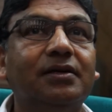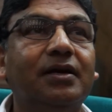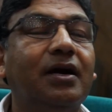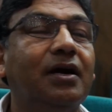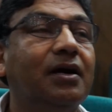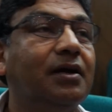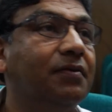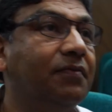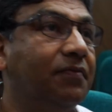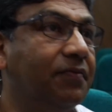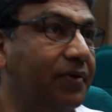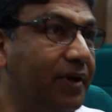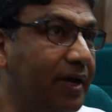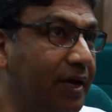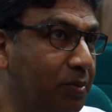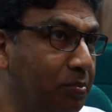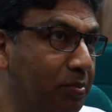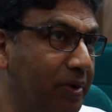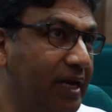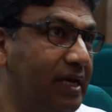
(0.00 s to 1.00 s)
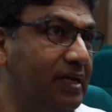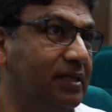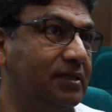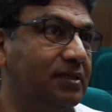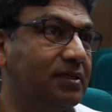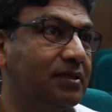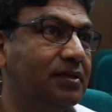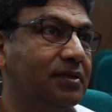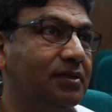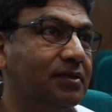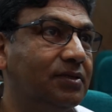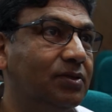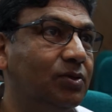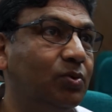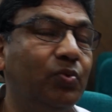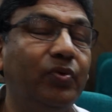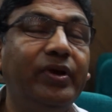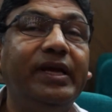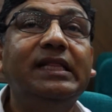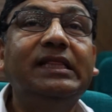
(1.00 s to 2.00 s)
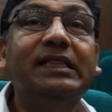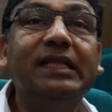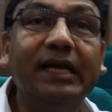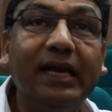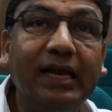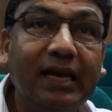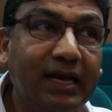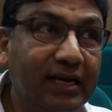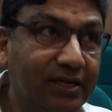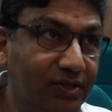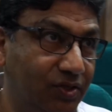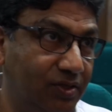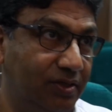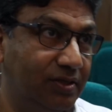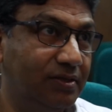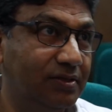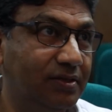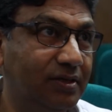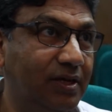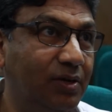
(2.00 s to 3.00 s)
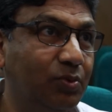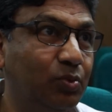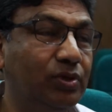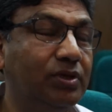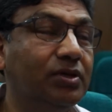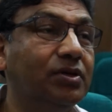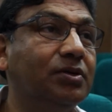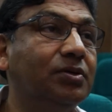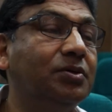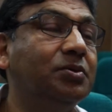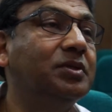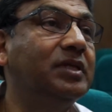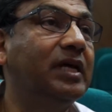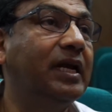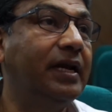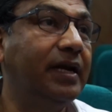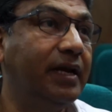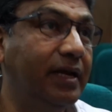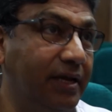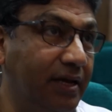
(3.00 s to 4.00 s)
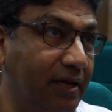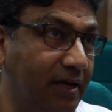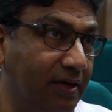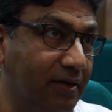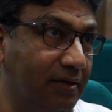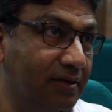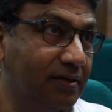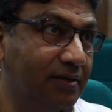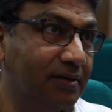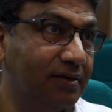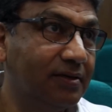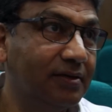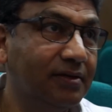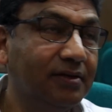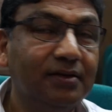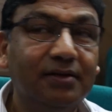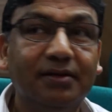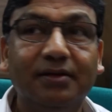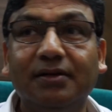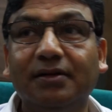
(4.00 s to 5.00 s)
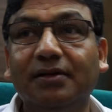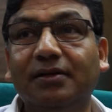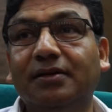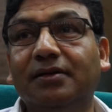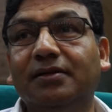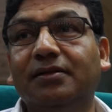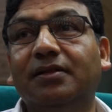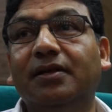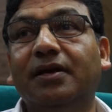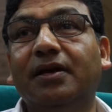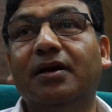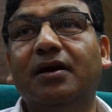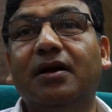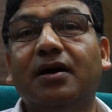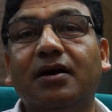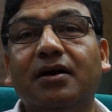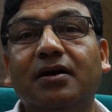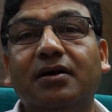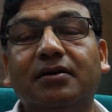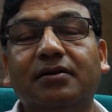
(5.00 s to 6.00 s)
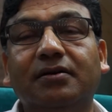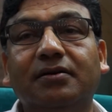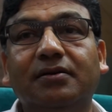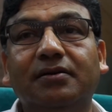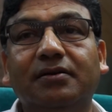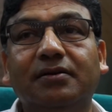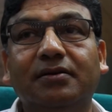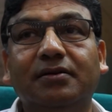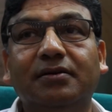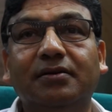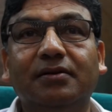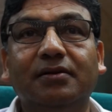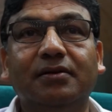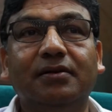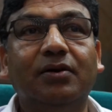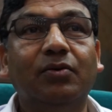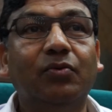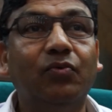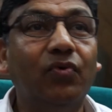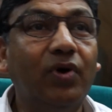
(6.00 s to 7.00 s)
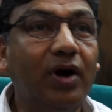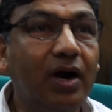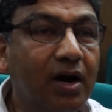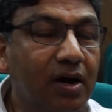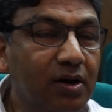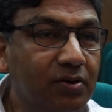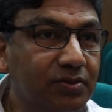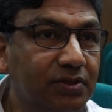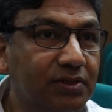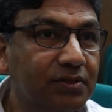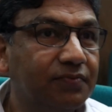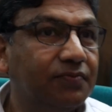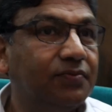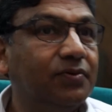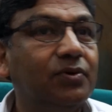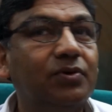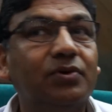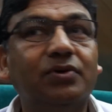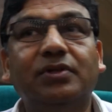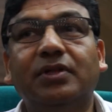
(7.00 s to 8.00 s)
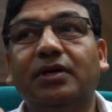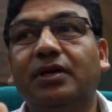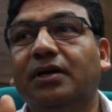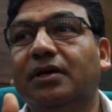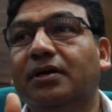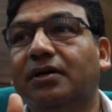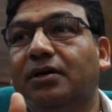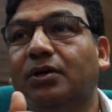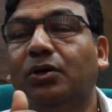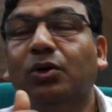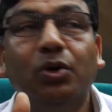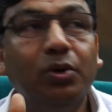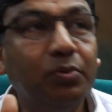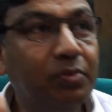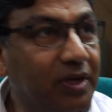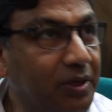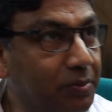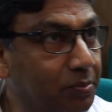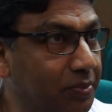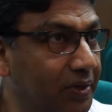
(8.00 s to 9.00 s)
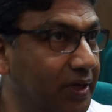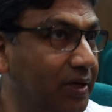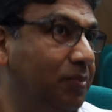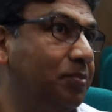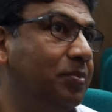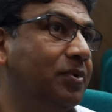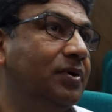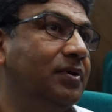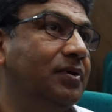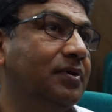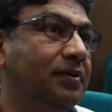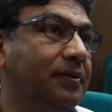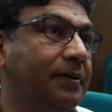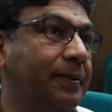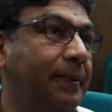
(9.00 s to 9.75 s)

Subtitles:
unfair means to win the election. He would not do the rigging. There are vows for the common people,